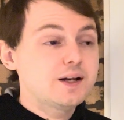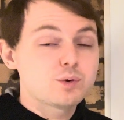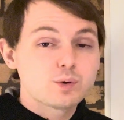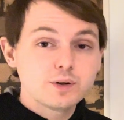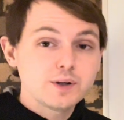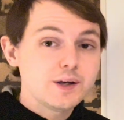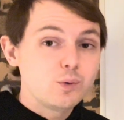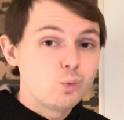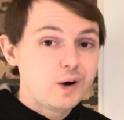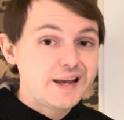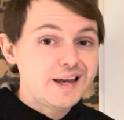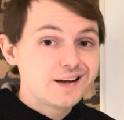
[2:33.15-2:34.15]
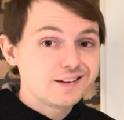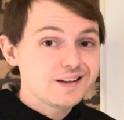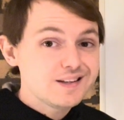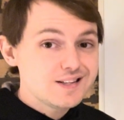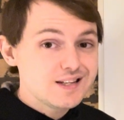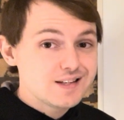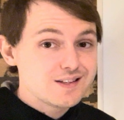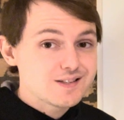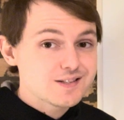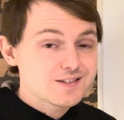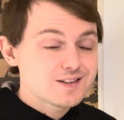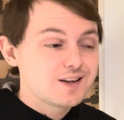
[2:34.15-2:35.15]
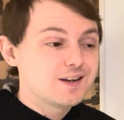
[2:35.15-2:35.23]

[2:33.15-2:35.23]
In order to get white LEDs,